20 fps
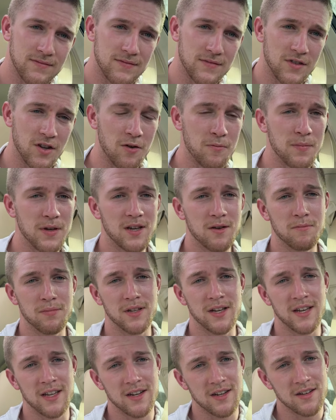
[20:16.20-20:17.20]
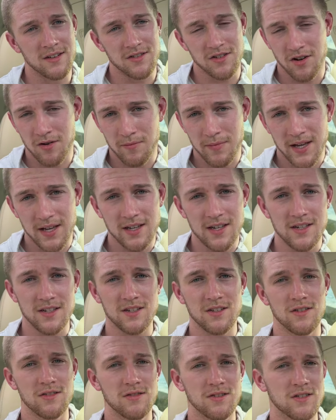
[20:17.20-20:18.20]
Don't be complaining. Don't make
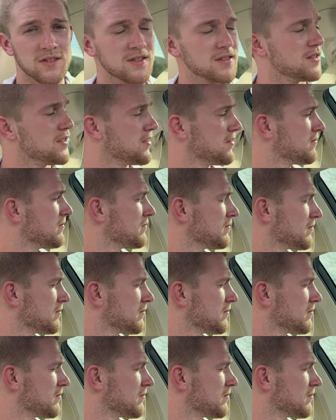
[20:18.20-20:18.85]
excuses.